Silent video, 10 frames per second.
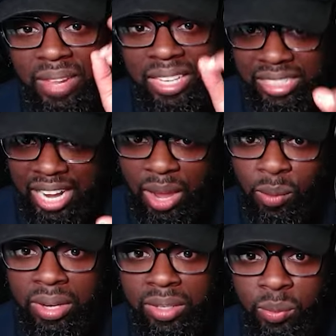They should have
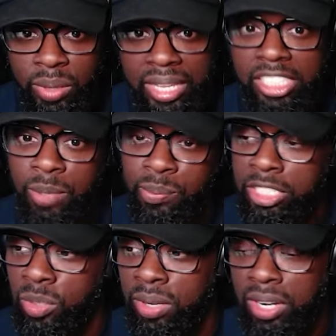won the week. They should be
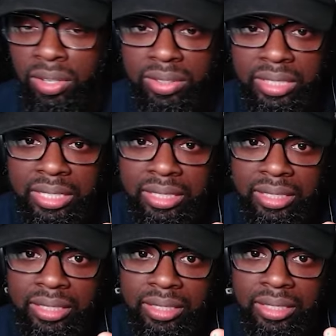2 and 0.
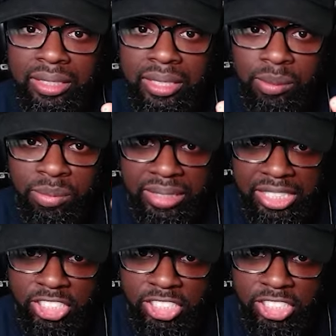But they